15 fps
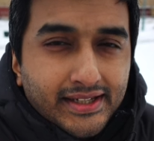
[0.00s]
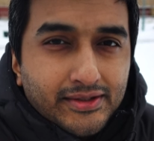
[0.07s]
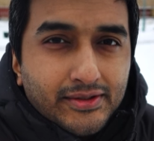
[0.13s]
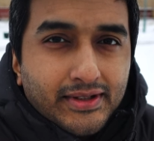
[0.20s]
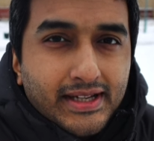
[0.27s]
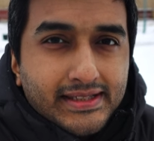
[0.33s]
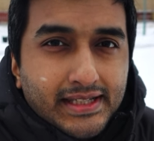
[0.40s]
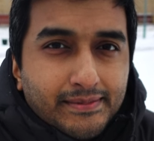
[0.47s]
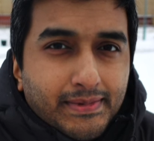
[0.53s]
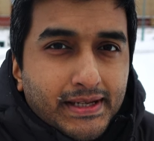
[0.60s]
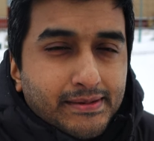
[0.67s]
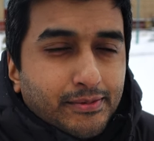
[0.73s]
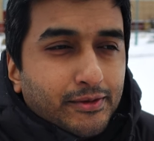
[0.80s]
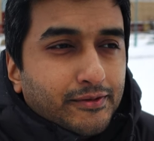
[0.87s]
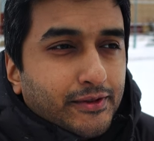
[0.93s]
I took Kazakh
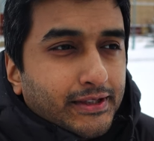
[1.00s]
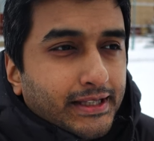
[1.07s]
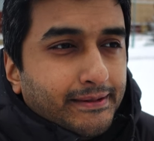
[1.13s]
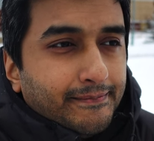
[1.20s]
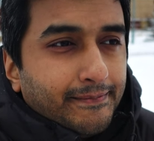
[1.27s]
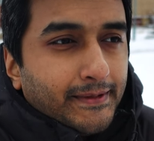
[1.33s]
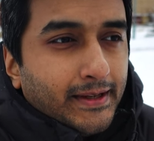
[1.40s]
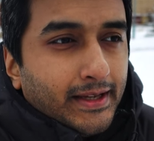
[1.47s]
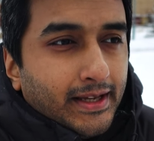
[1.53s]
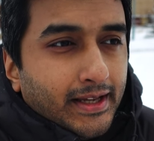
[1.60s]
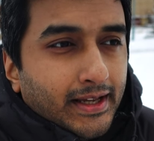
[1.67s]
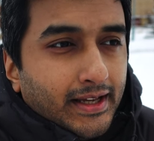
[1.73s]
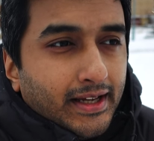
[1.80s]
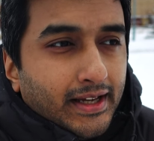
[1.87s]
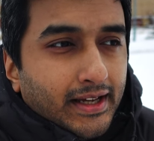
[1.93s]
passport for them.
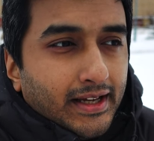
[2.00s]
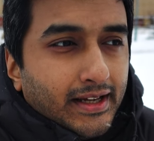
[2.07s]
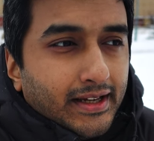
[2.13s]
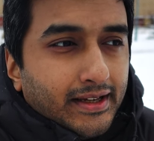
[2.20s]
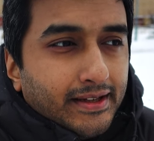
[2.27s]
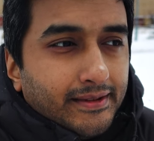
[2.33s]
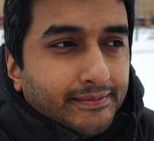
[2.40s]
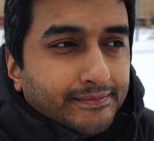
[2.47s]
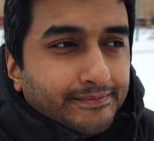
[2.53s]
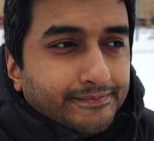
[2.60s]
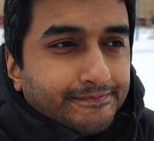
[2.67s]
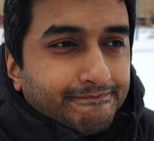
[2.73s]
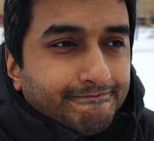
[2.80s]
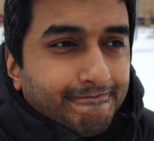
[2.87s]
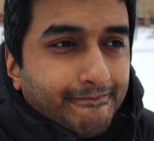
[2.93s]
So
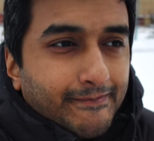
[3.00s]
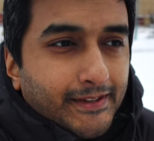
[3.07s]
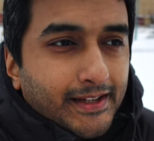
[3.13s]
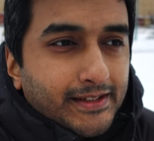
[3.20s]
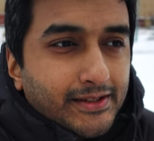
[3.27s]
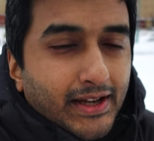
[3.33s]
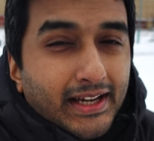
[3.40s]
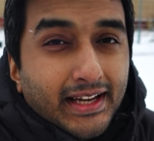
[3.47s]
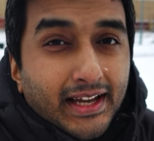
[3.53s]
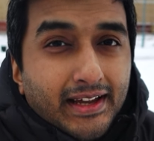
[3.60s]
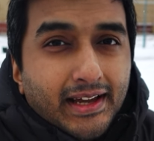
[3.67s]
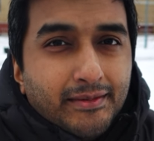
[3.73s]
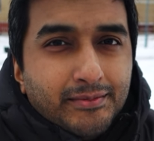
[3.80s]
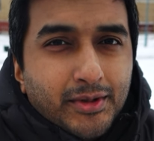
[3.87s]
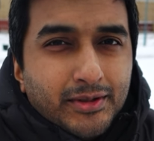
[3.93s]

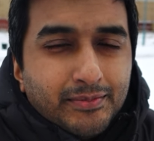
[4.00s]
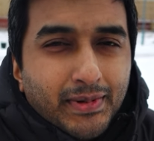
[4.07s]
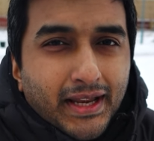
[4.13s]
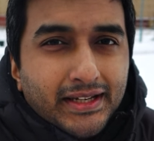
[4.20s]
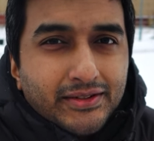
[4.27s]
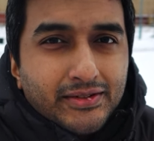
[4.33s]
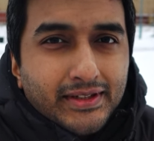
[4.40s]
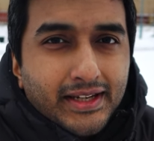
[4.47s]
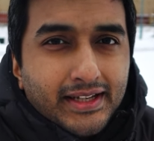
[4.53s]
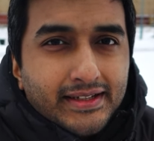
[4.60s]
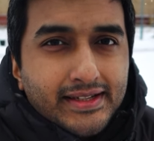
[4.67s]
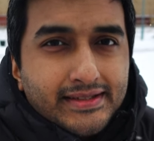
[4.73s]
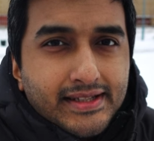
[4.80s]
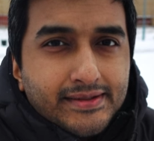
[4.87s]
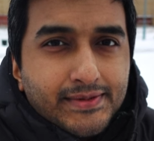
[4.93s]
I'm not planning to
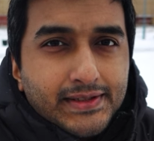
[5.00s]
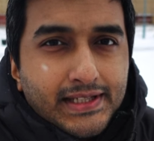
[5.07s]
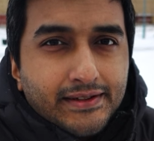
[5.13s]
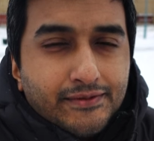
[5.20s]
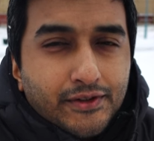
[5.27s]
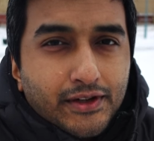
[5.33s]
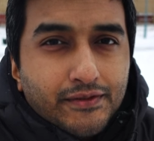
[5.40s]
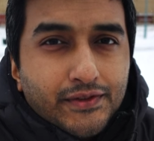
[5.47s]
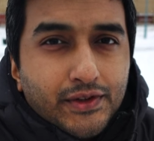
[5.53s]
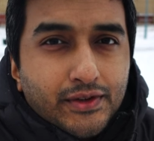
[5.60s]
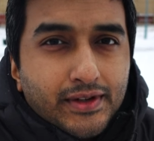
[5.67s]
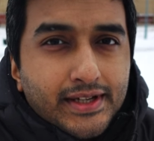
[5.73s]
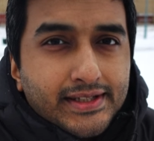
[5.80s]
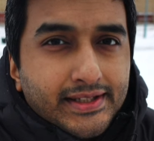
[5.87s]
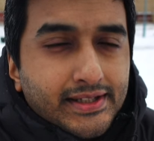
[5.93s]
take residence visa for a
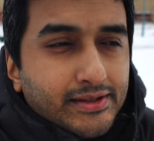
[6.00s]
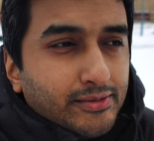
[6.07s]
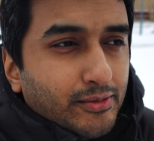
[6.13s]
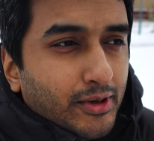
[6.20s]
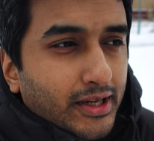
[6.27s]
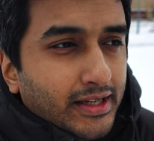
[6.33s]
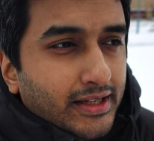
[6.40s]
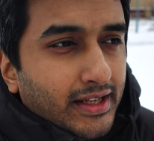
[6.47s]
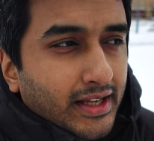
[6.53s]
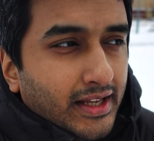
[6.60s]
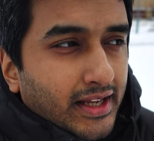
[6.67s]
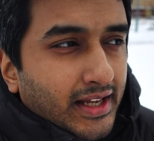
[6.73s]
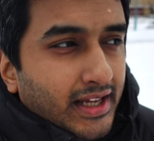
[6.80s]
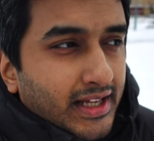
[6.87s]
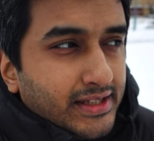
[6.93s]
few reasons. One,
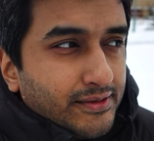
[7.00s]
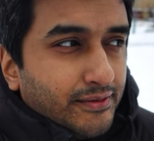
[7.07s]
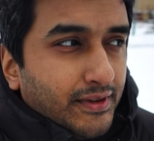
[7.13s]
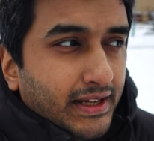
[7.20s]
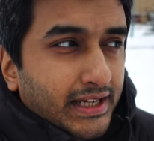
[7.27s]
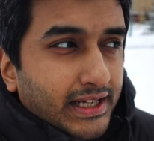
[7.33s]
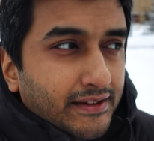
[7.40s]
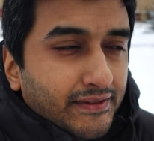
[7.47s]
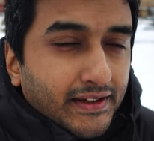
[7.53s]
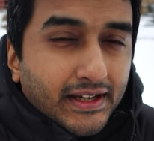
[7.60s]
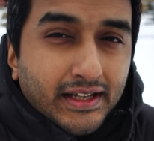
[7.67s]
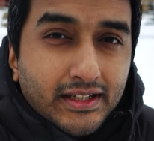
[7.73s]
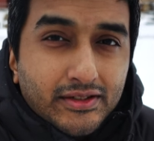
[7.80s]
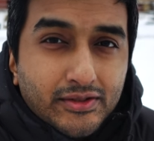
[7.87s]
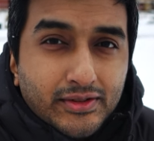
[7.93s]
it's very
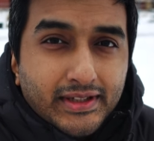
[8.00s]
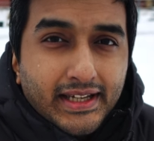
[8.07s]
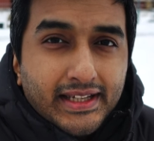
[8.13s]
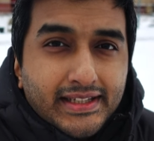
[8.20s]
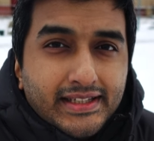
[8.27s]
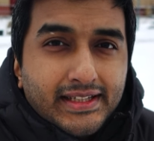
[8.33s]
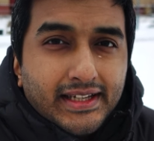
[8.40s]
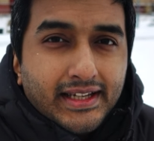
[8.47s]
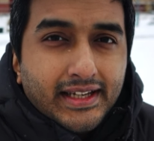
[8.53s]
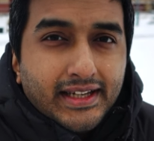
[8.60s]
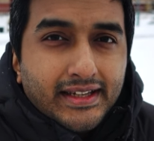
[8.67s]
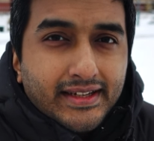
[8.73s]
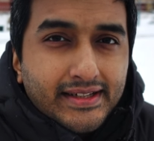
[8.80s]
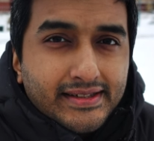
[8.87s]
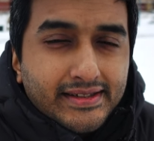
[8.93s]
difficult to get
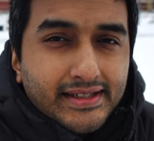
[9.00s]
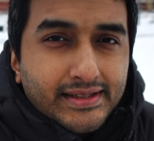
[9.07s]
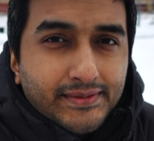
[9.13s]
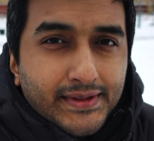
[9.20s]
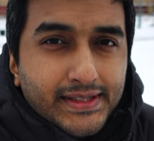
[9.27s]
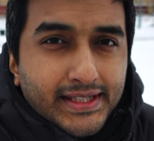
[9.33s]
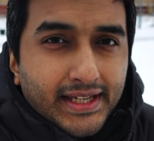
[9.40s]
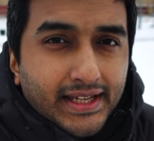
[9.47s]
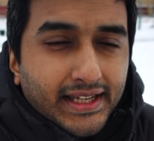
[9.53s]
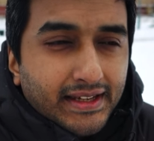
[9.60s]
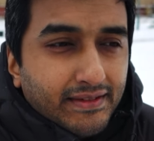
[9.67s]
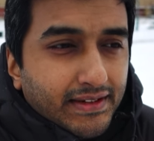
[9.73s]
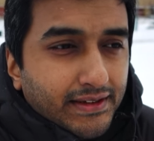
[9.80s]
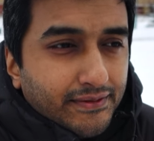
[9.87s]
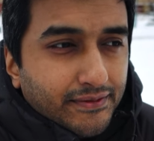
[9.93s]
a residence visa
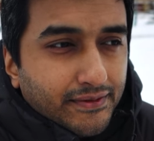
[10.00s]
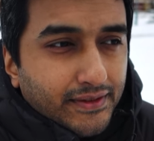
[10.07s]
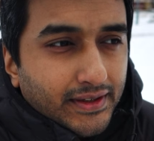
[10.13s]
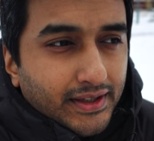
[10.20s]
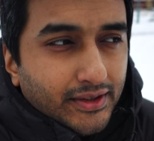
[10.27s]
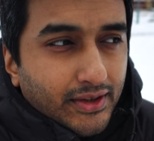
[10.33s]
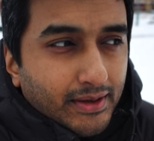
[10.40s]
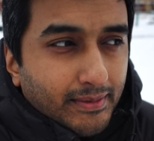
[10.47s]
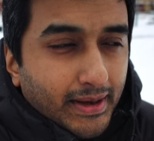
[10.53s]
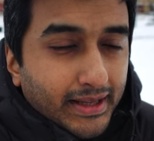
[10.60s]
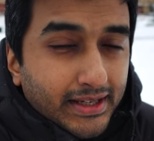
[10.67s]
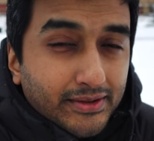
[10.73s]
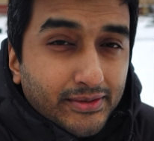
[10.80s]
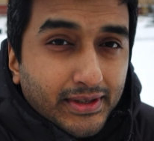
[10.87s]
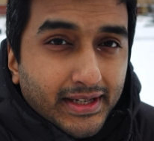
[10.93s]
even if you are
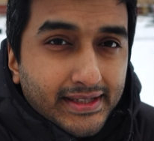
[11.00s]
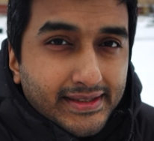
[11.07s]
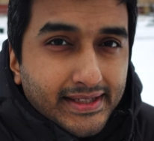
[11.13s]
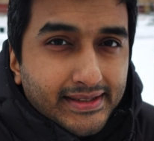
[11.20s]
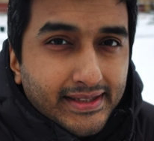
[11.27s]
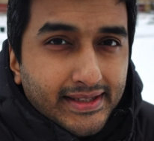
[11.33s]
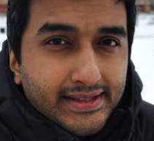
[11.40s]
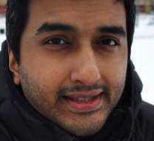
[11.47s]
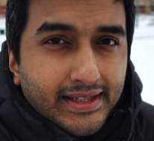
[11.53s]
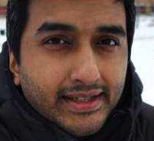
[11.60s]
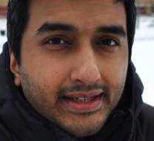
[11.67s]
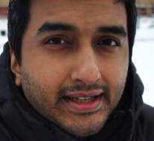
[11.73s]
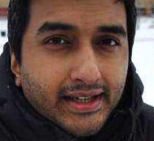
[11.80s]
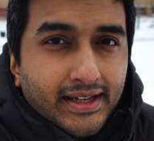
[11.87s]
married to a Kazakh citizen.